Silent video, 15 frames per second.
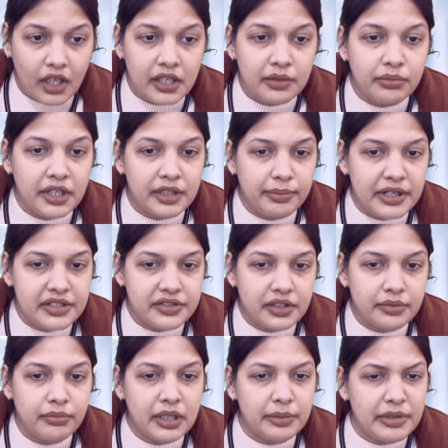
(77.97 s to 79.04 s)
In blood
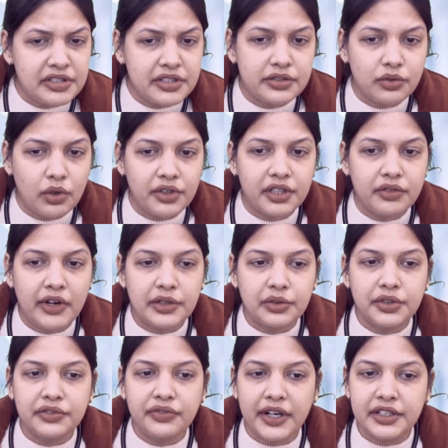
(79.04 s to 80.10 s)
pressure is not required
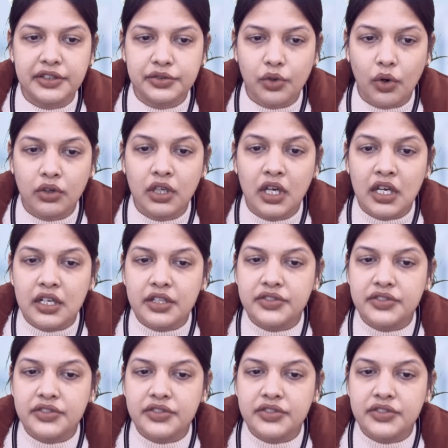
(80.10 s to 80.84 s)
to define shock.